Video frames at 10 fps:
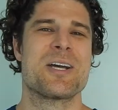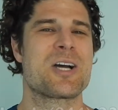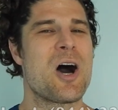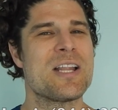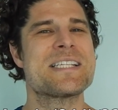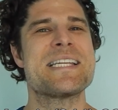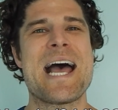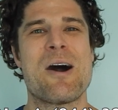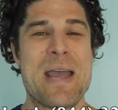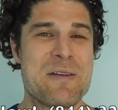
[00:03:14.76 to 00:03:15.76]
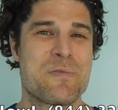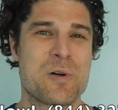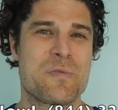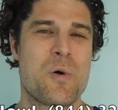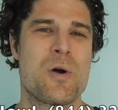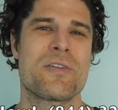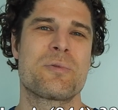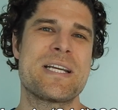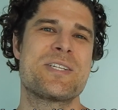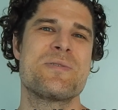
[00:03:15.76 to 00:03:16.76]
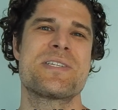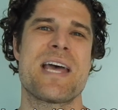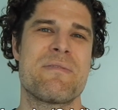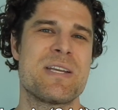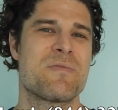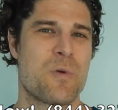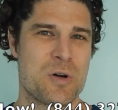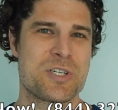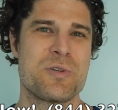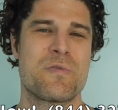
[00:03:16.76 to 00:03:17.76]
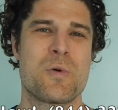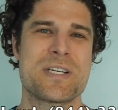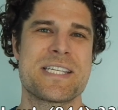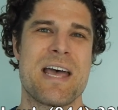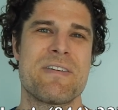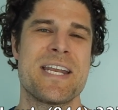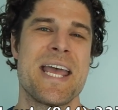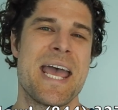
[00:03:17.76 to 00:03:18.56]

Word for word: Call us now, eight four four, three two seven, four two four seven,